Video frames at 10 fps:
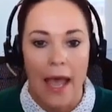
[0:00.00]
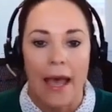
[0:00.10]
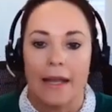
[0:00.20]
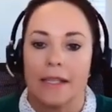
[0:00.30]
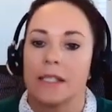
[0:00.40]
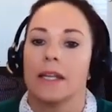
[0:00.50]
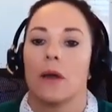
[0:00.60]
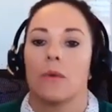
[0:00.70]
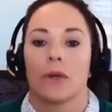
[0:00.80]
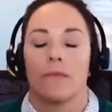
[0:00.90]
And as the
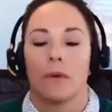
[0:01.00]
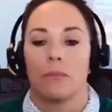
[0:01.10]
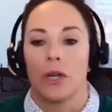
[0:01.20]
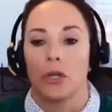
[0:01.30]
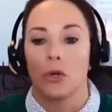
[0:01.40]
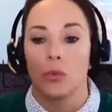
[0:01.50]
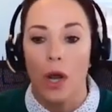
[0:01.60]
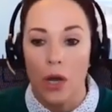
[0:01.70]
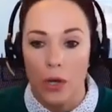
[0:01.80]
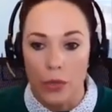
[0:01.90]
network footprint
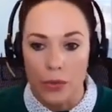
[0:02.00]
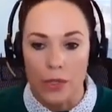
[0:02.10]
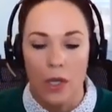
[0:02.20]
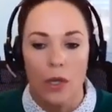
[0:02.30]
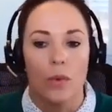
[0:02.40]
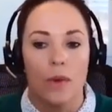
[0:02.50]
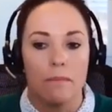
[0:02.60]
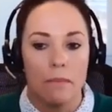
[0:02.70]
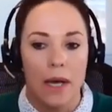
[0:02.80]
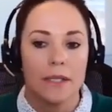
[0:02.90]
grows, we
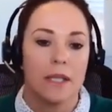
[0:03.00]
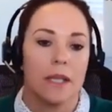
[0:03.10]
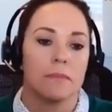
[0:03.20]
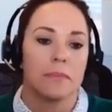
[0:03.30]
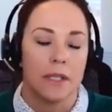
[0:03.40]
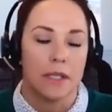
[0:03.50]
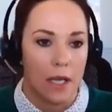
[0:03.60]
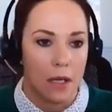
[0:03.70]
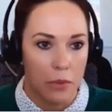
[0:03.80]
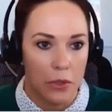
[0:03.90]
must keep
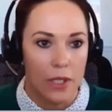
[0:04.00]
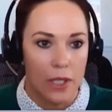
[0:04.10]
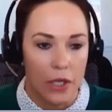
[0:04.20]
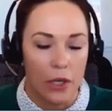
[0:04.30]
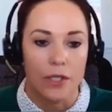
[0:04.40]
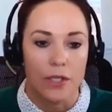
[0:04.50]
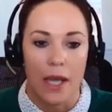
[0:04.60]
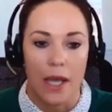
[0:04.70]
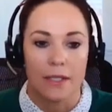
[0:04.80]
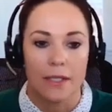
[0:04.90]
sustainability in our
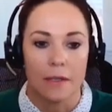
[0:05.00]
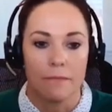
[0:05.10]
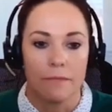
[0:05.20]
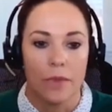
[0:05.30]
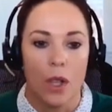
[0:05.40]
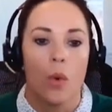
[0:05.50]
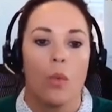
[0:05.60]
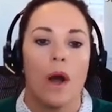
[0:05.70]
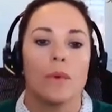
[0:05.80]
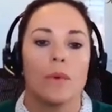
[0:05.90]
sites.
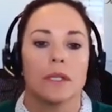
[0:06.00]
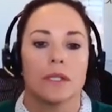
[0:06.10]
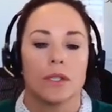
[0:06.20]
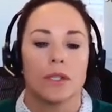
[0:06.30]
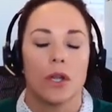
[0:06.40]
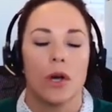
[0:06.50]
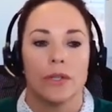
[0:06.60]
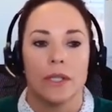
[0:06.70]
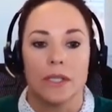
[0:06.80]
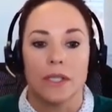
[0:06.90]
What we install
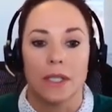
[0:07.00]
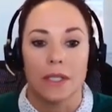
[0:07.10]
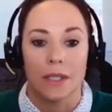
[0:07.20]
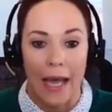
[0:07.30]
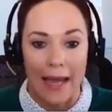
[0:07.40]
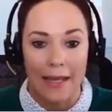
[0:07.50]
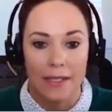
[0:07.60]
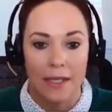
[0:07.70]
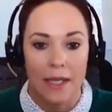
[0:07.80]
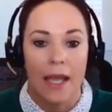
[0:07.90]
needs to
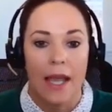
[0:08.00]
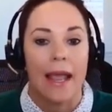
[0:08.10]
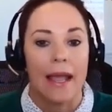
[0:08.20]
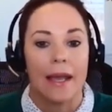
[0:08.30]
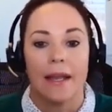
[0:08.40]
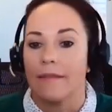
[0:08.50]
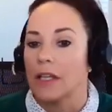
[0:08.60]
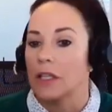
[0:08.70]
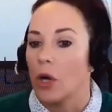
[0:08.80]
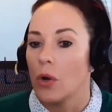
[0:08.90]
last and have
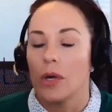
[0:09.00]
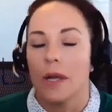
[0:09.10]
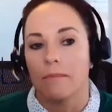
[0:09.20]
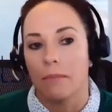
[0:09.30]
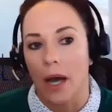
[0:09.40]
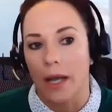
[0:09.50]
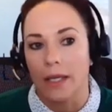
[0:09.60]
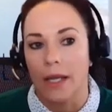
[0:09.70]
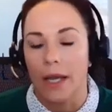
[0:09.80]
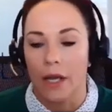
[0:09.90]
a lower
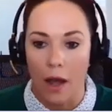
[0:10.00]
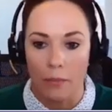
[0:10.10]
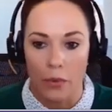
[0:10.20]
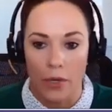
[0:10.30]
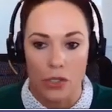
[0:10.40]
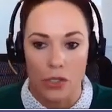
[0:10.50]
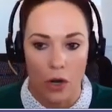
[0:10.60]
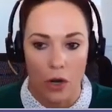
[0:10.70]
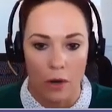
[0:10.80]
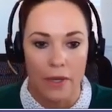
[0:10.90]
embodied and
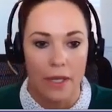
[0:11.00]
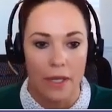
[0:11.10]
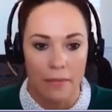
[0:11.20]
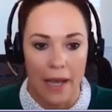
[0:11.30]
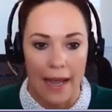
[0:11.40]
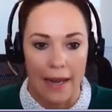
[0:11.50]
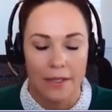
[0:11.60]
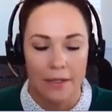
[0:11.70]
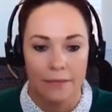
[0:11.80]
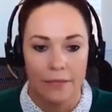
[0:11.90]
operational carbon
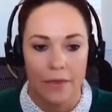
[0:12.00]
impact.